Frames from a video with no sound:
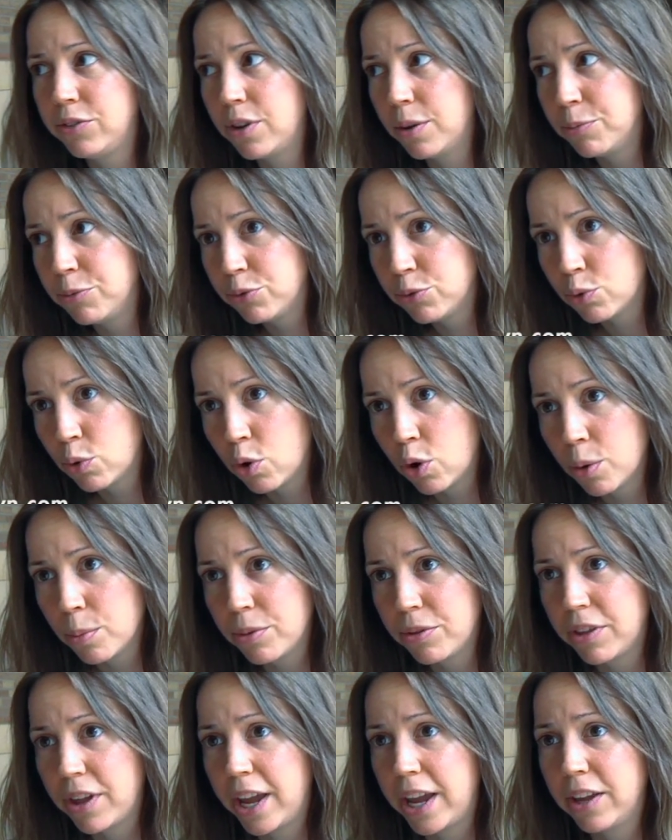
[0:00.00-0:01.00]
absorb
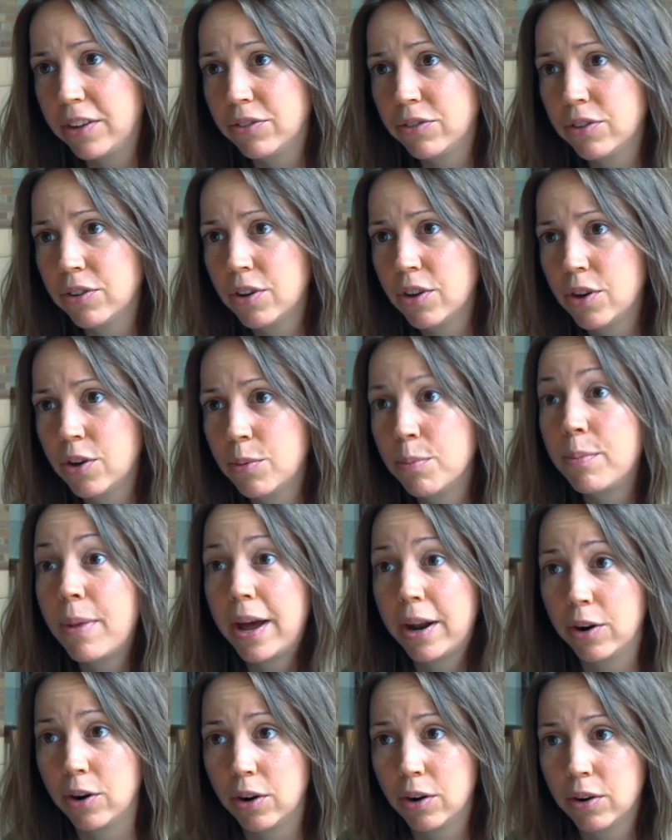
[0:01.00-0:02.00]
things
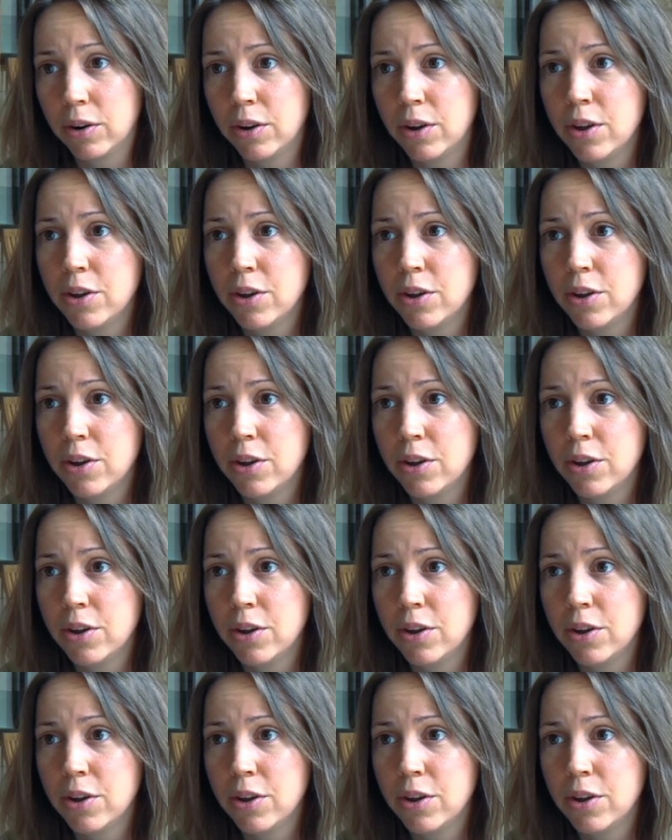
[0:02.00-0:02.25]
better.